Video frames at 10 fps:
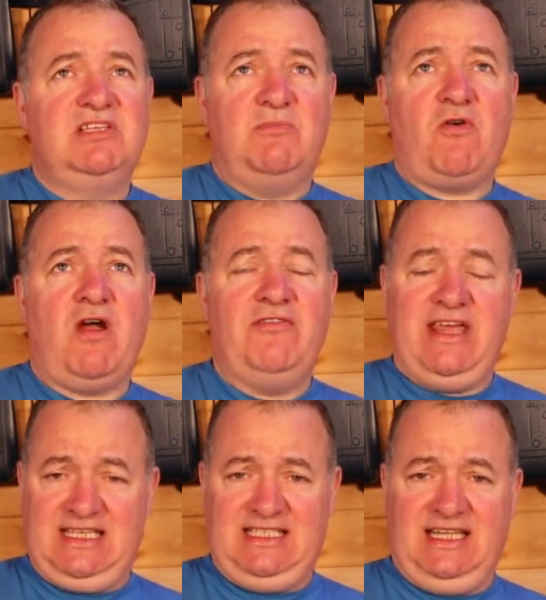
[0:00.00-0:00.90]
tomorrow,
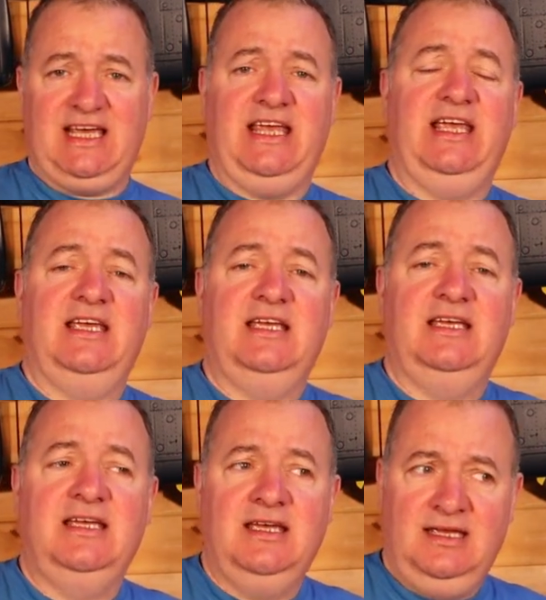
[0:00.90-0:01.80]
yesterday,
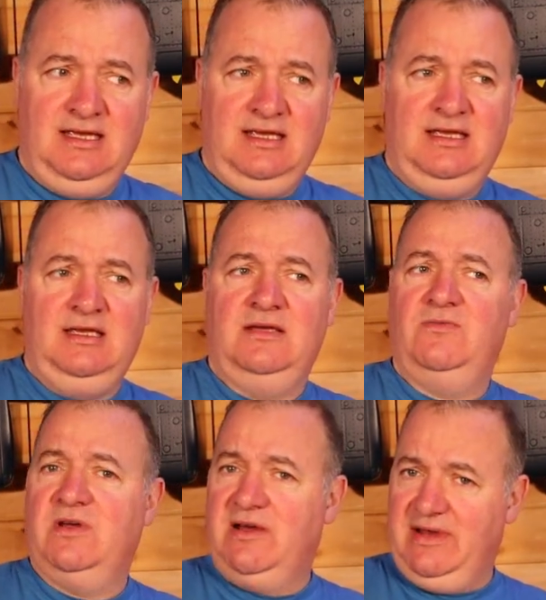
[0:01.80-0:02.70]

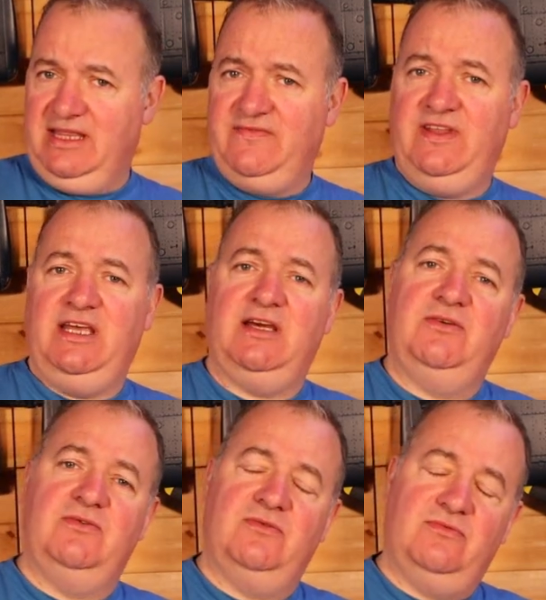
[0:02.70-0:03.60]
when I made the
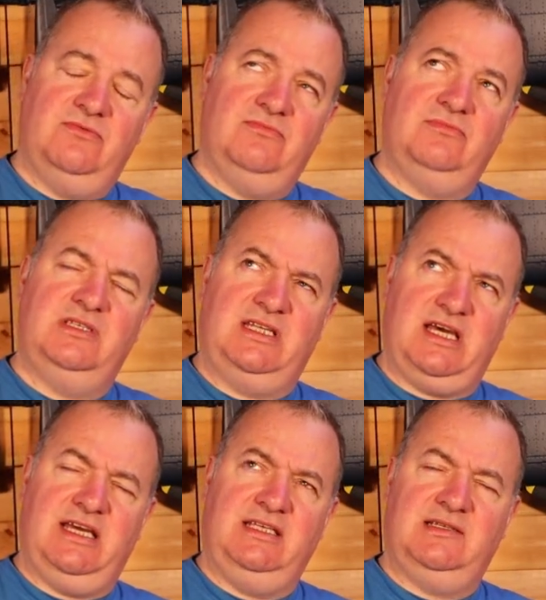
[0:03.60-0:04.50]
video.
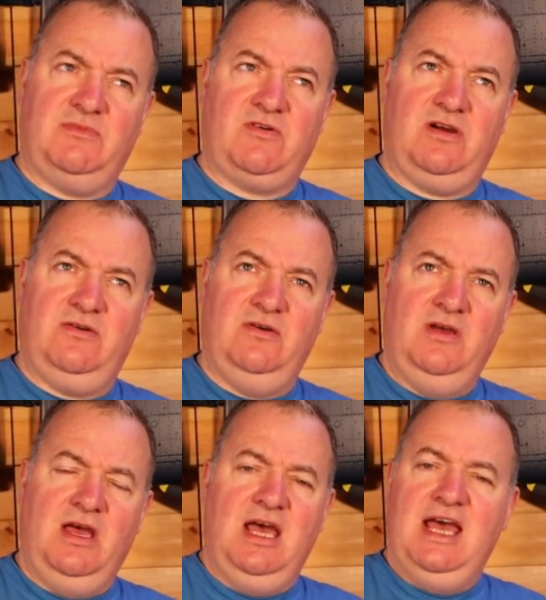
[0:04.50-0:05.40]
Today, tomorrow.
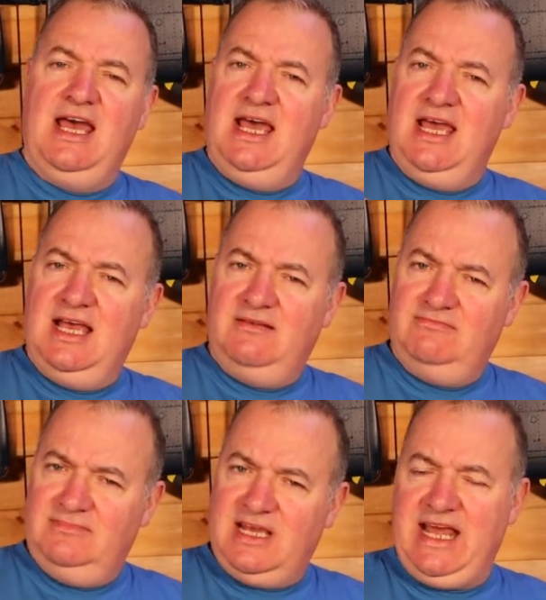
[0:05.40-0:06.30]

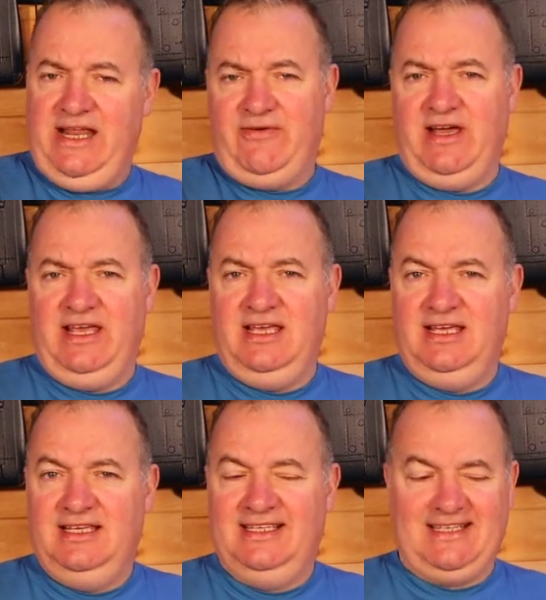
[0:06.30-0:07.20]
Anyway,
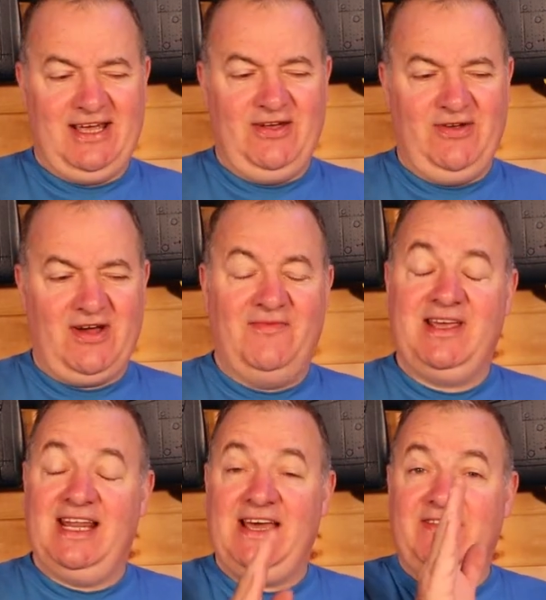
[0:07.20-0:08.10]
so
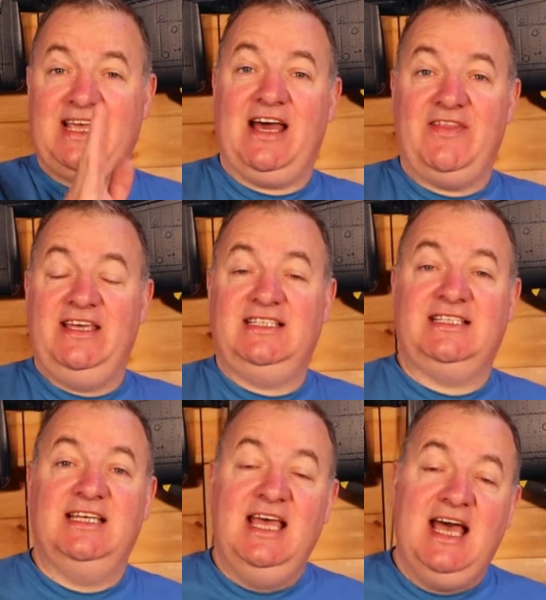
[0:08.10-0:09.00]
I'm going to have to cut
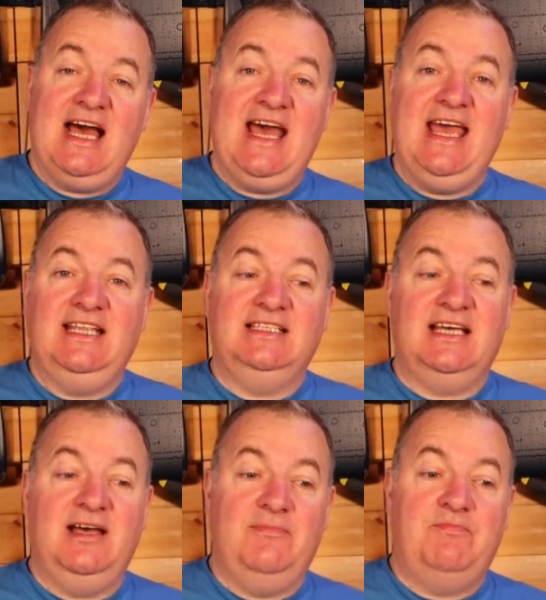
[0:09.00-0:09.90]
this
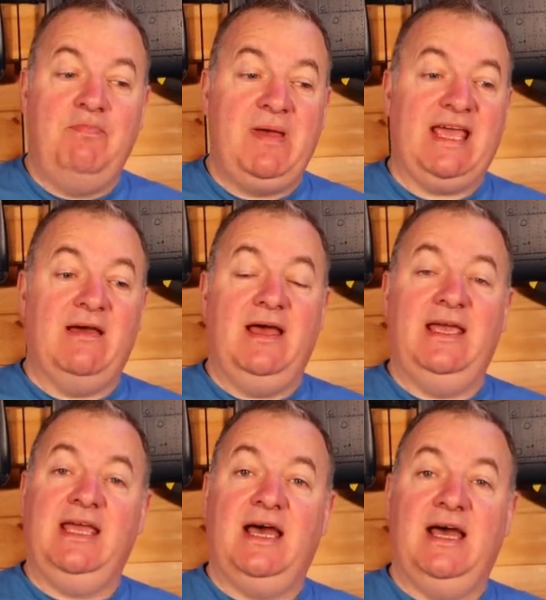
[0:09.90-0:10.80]
and uh, make
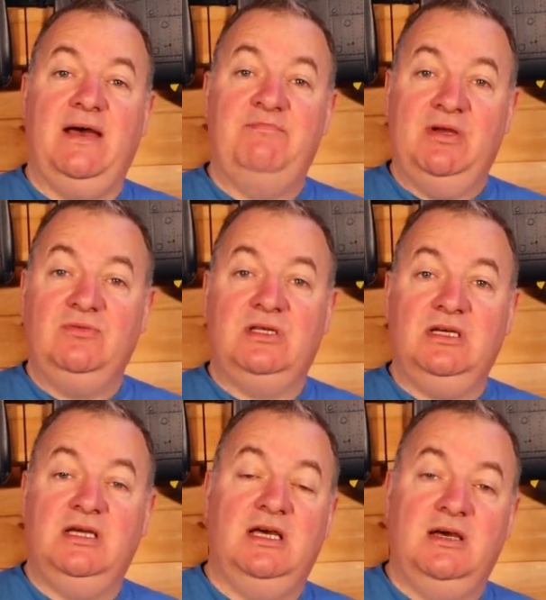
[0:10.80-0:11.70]
a uh,
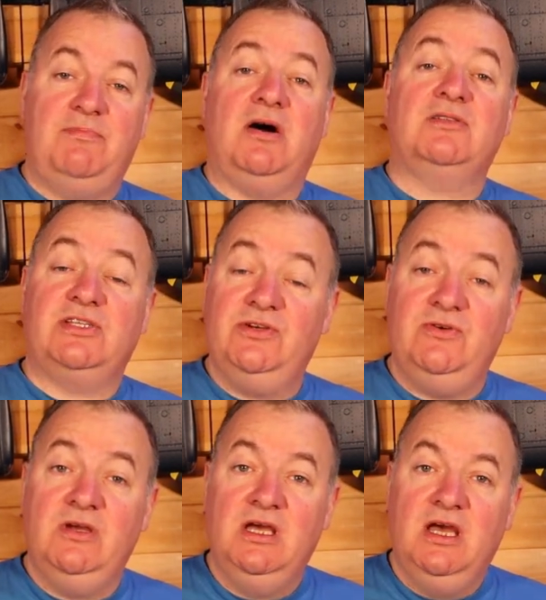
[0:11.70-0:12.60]
build uh, part
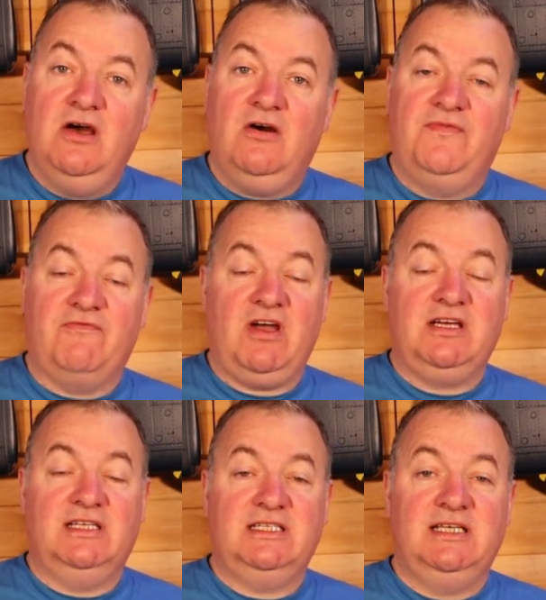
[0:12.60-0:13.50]
two of the
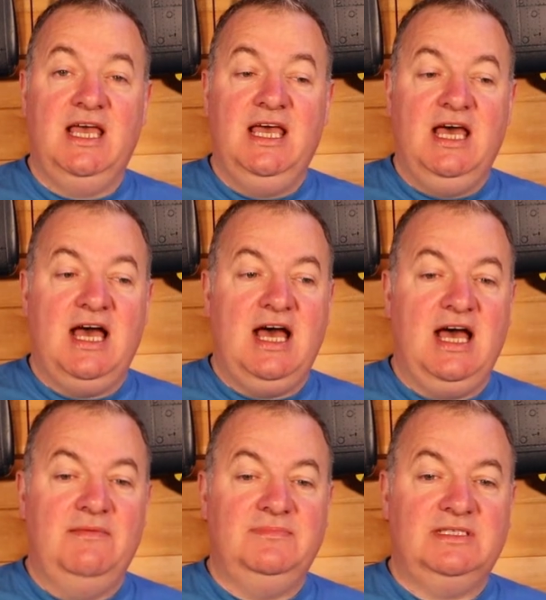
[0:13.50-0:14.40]
ruckus
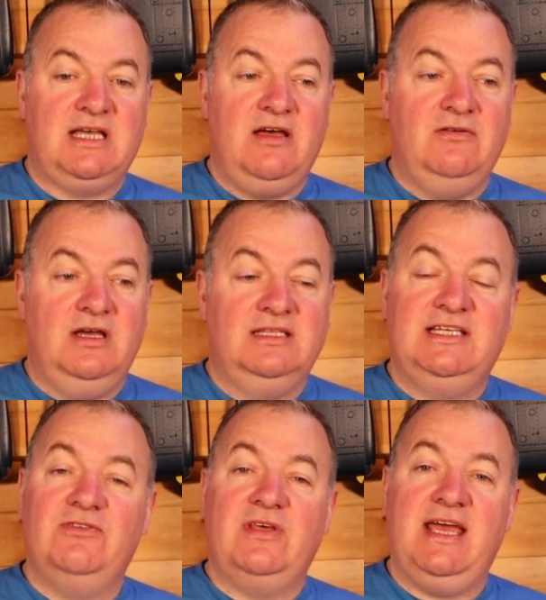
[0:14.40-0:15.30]
um, so
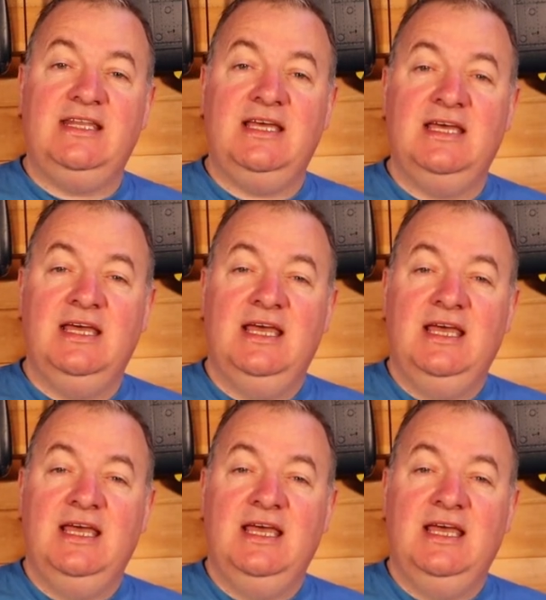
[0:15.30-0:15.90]
until then,